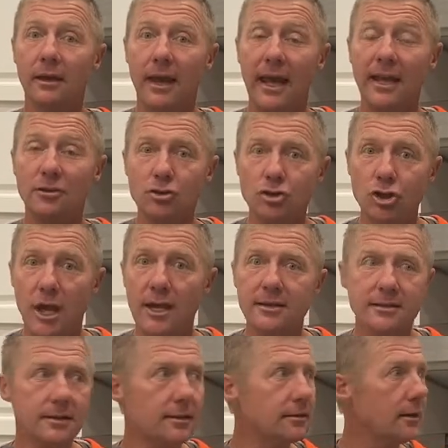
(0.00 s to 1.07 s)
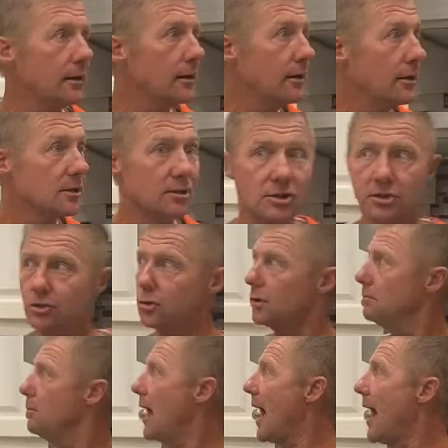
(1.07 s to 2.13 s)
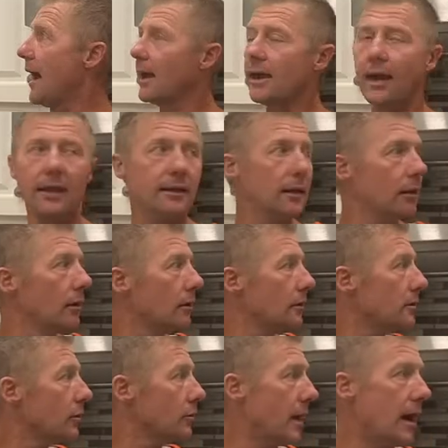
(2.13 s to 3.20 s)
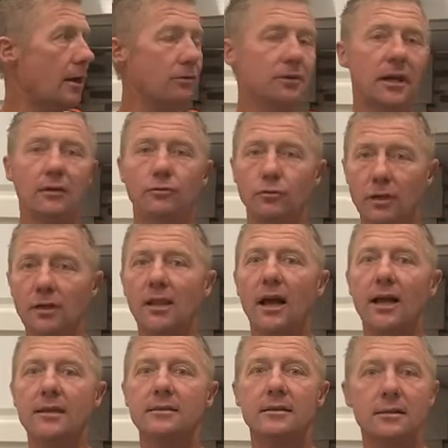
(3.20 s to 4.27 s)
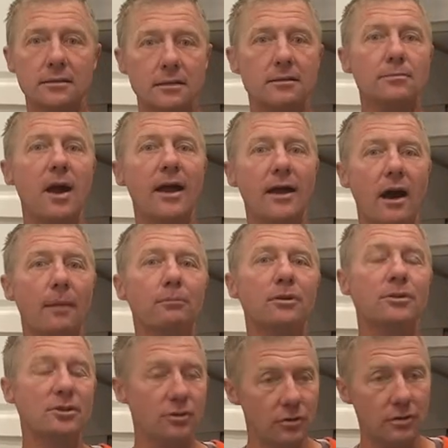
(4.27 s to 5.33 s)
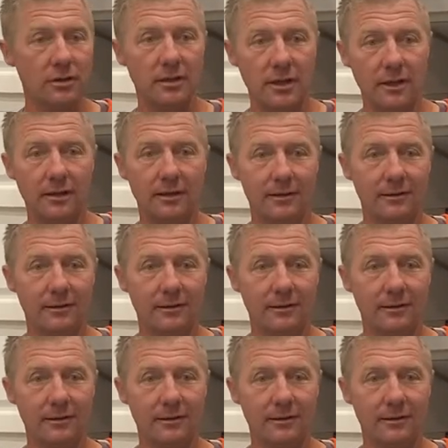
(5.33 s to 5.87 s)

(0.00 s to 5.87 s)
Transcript: And Jason stood back and he looked around and realized, this is my opportunity